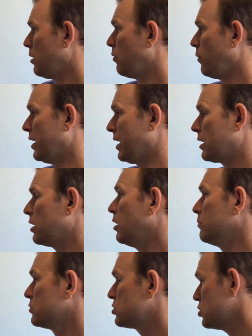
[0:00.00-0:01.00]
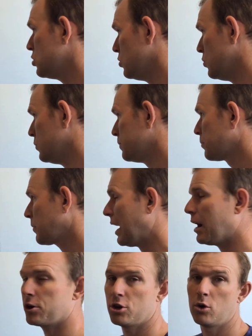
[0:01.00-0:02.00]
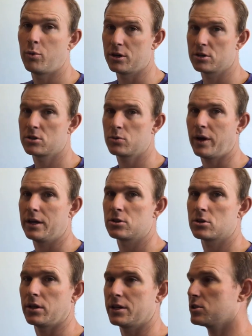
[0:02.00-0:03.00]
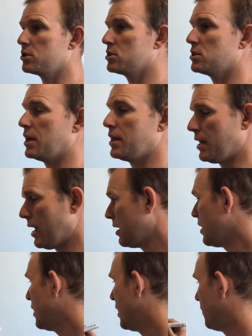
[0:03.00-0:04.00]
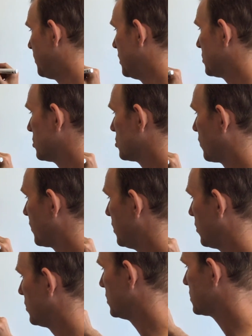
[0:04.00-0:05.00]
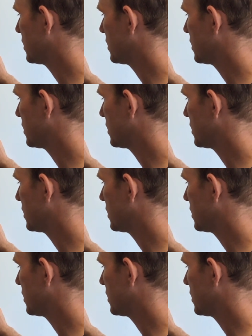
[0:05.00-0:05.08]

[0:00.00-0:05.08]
when it comes to how to know when to switch, let's just say that if the disc is over here on this